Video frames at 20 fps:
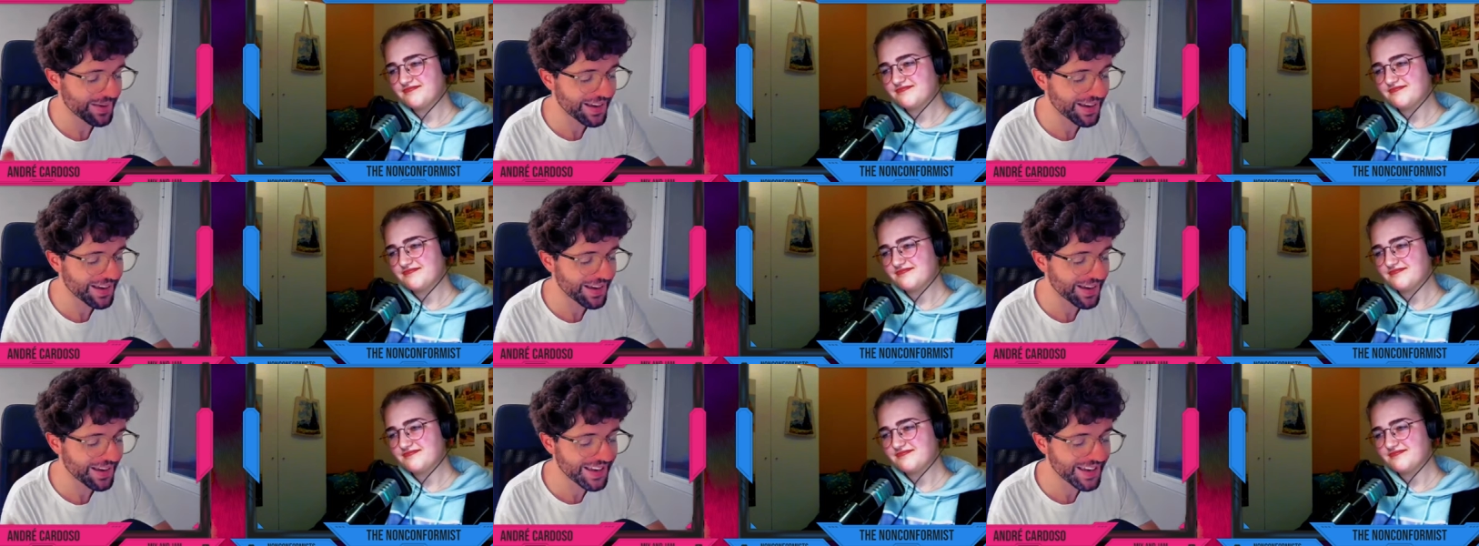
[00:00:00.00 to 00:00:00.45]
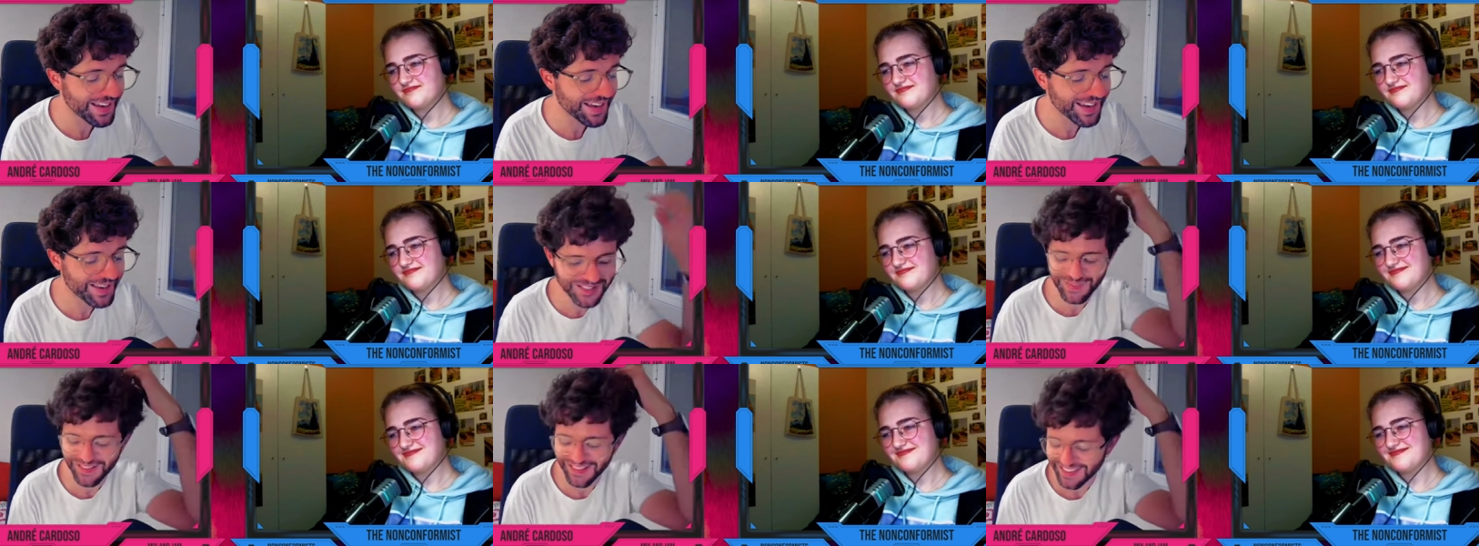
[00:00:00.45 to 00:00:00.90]
Speaker 1: make
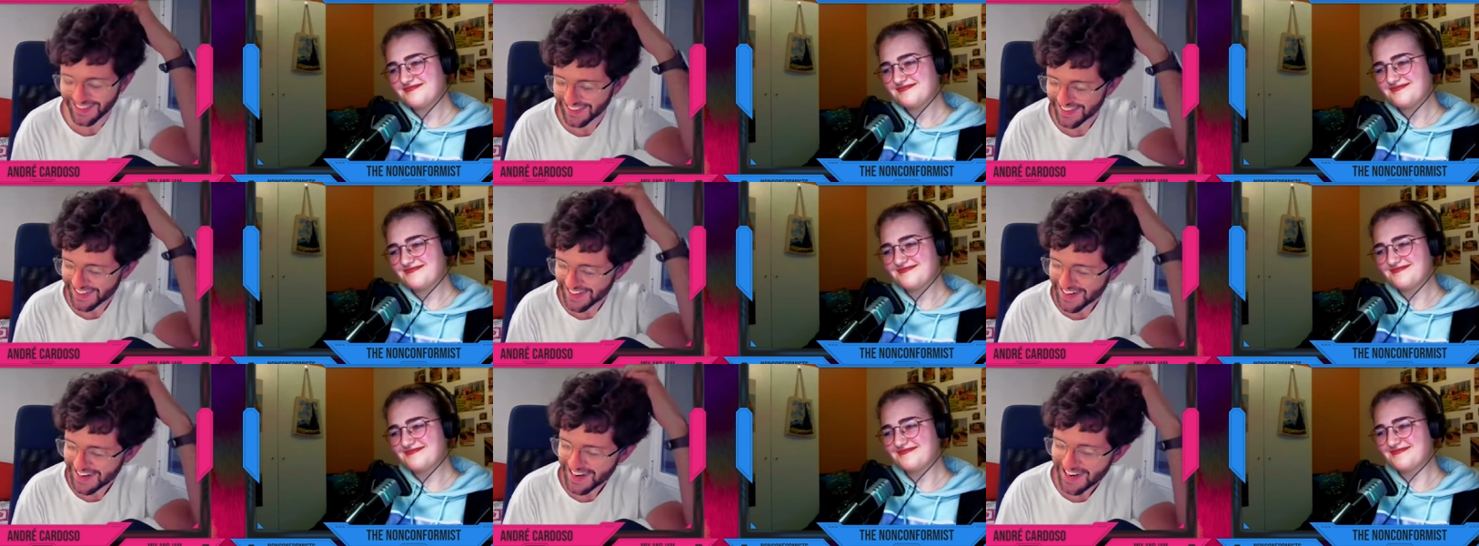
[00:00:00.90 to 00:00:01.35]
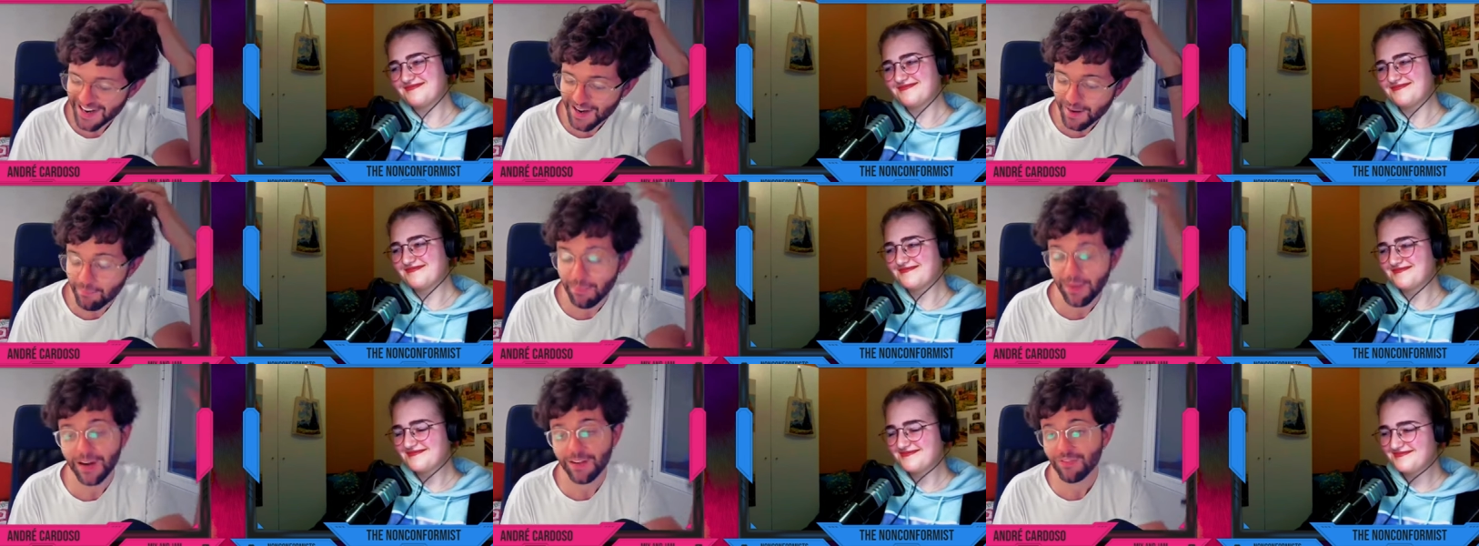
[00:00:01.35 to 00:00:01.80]
multiplayer. Uh,
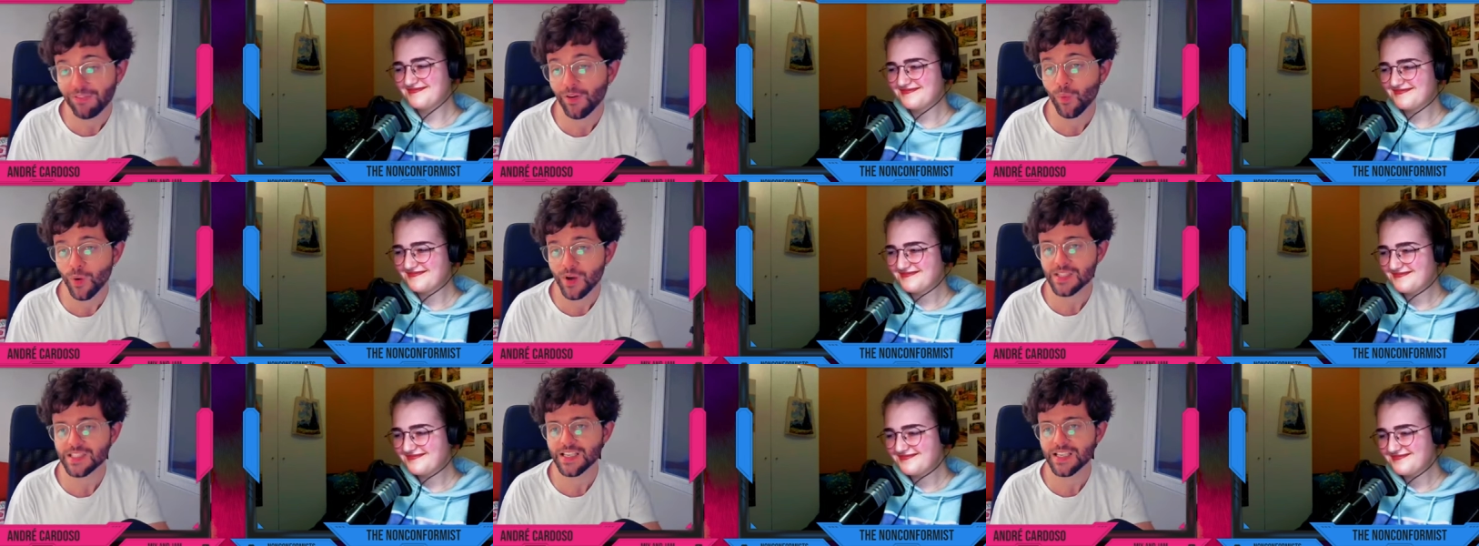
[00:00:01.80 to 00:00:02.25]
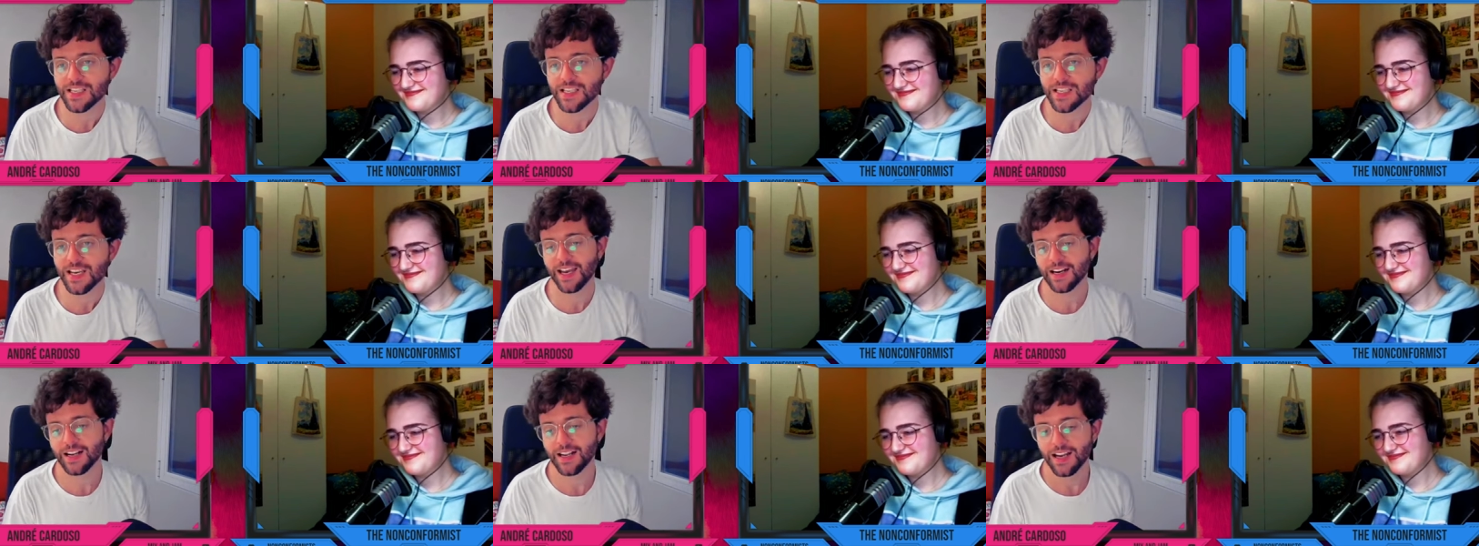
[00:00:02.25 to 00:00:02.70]
but if it was
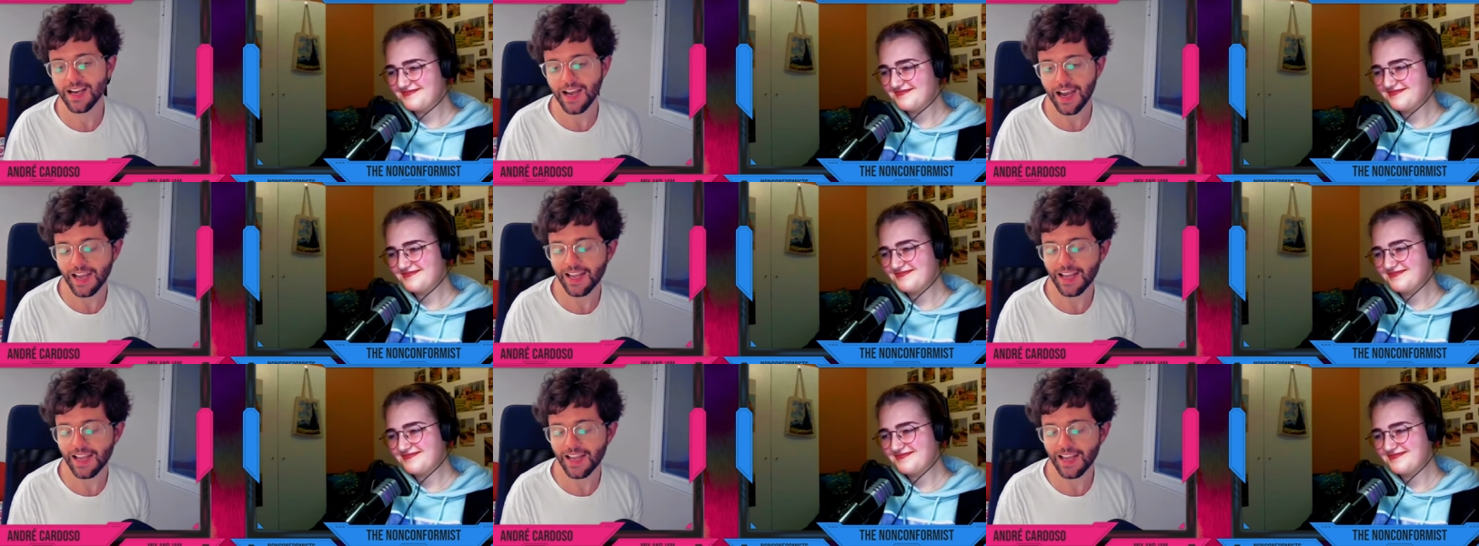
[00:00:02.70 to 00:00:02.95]
like that,